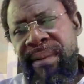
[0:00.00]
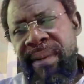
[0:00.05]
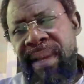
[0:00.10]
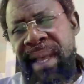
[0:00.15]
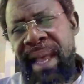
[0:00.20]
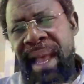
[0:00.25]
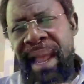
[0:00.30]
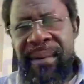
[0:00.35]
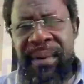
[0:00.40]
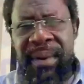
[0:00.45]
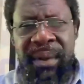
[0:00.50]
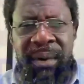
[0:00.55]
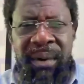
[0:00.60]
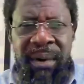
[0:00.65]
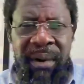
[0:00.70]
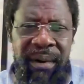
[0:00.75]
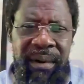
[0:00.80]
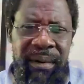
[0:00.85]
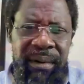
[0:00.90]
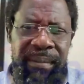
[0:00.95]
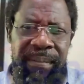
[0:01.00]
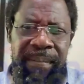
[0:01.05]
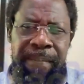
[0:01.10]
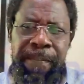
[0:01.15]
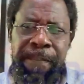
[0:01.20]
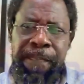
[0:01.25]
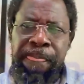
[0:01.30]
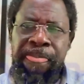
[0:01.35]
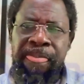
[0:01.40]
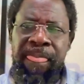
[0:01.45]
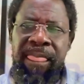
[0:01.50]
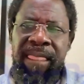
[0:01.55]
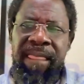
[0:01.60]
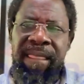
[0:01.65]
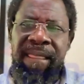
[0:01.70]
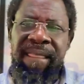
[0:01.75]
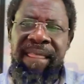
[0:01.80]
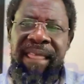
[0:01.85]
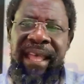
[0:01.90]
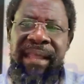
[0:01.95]
I recall
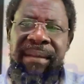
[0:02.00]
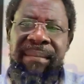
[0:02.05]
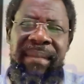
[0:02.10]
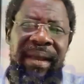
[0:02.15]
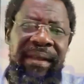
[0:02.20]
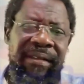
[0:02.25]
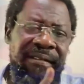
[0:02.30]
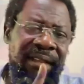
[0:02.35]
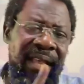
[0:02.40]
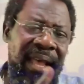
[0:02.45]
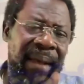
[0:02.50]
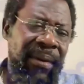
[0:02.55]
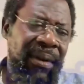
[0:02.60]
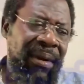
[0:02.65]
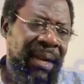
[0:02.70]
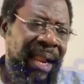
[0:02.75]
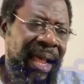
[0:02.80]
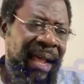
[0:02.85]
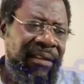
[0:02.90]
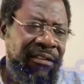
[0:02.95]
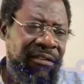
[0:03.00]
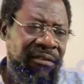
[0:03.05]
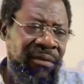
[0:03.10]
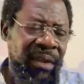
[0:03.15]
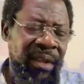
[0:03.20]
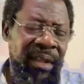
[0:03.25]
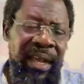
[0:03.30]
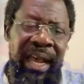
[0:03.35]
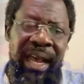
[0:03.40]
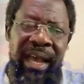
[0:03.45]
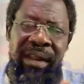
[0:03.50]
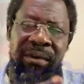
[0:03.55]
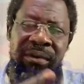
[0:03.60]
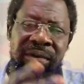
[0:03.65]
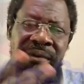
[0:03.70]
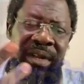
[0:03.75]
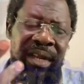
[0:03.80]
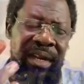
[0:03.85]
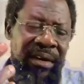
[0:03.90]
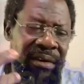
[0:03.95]
that in my sermon last week, I
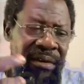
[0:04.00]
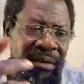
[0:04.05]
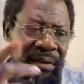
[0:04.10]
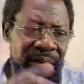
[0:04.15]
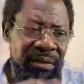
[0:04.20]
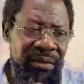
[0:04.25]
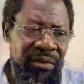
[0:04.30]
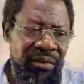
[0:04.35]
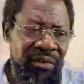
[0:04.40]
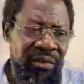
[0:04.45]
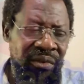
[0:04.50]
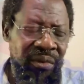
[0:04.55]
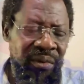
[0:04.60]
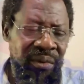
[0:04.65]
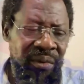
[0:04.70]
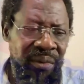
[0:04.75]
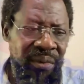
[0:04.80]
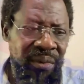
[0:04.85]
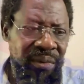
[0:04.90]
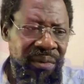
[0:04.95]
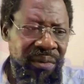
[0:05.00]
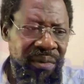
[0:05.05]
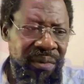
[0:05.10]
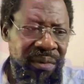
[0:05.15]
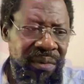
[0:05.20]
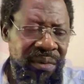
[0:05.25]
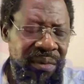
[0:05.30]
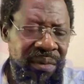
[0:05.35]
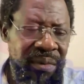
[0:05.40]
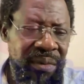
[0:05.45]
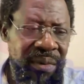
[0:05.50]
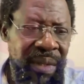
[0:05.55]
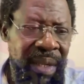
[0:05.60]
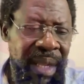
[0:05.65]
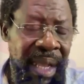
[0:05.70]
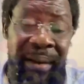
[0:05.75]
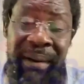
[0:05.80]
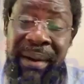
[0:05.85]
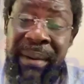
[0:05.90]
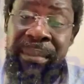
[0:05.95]
alluded to
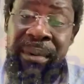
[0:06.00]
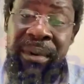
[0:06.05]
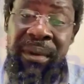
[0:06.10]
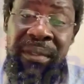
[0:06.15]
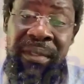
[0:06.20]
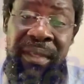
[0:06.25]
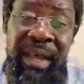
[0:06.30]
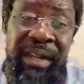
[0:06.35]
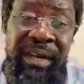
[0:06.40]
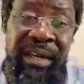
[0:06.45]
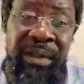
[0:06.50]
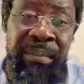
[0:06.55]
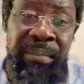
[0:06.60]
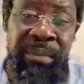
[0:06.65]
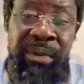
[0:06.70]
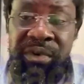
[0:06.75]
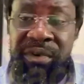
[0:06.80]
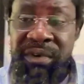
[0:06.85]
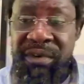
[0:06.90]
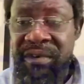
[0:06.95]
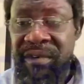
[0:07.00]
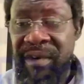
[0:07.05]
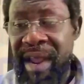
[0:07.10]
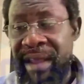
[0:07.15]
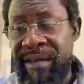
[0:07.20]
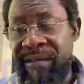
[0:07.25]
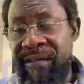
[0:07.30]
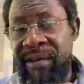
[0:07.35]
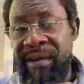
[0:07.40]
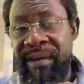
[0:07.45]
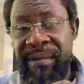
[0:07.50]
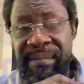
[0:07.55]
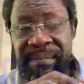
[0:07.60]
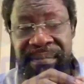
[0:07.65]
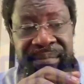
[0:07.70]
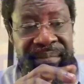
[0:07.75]
our brother, the boat driver,